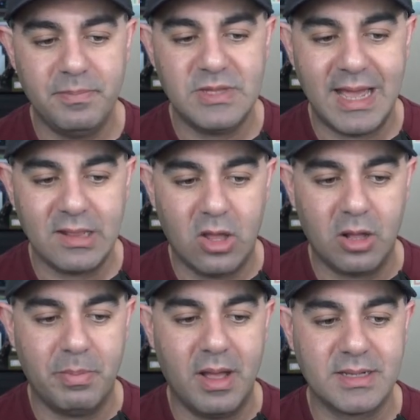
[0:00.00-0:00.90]

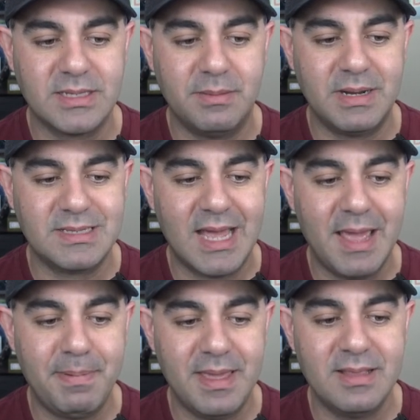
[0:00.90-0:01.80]
dialog box. And I'm going to
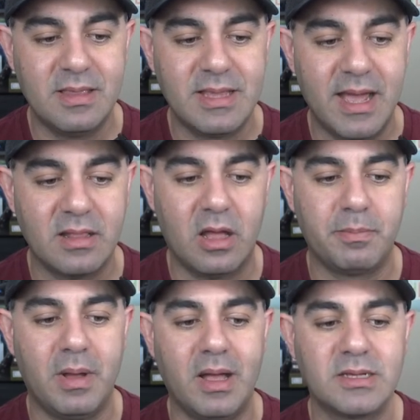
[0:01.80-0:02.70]
type in the
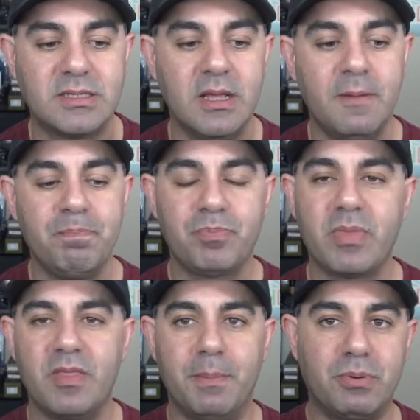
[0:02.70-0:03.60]
dialog box,
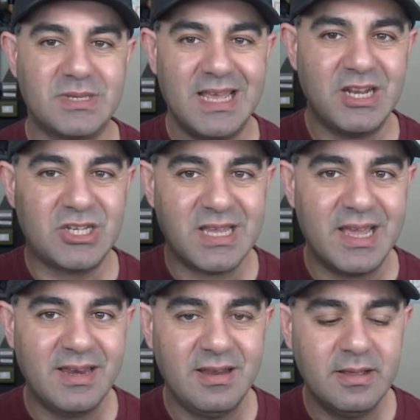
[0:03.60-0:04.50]
the
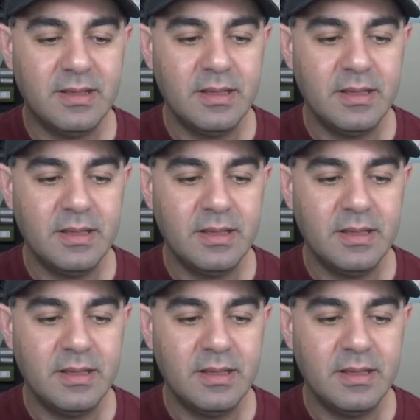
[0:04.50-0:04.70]
%,